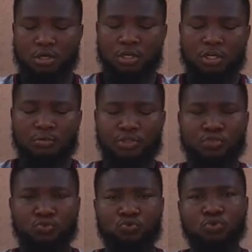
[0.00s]
Number
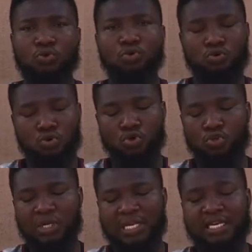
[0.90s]
2,
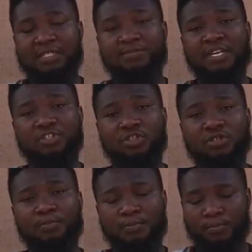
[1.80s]
ozone layer depletion.
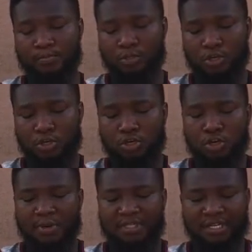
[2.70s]

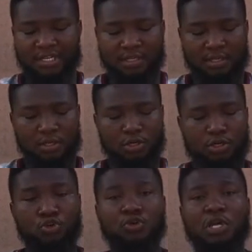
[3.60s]
Number 3,
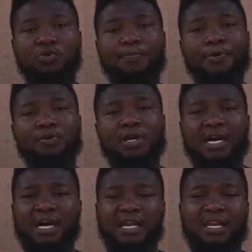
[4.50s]
nuclear weapon.
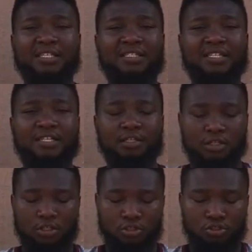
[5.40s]
And lastly,
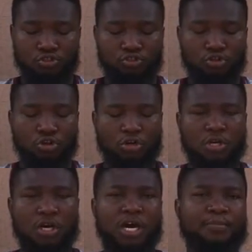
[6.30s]
drug
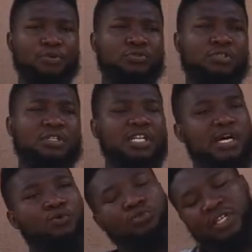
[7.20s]
abuse.
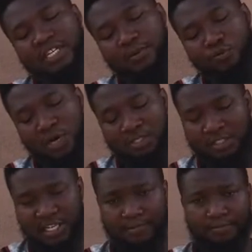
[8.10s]
Now, we'll take them one at a
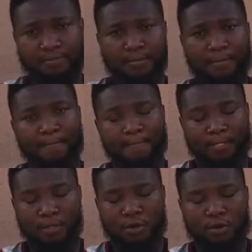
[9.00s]
time.
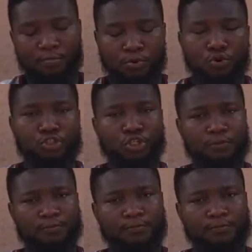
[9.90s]
Pollution.